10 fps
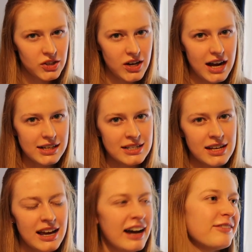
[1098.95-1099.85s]
Alright.
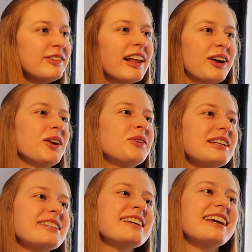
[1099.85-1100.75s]
I feel like
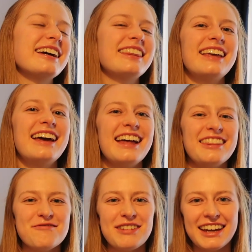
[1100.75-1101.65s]
Chloe Ting at
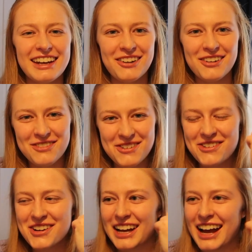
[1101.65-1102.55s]
the beginning of her
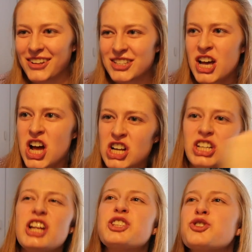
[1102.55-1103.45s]
workouts.
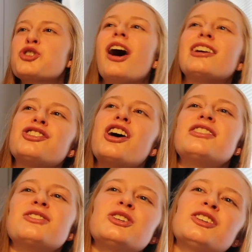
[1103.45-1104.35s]
Let's crush
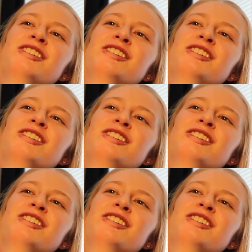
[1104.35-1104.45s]
it.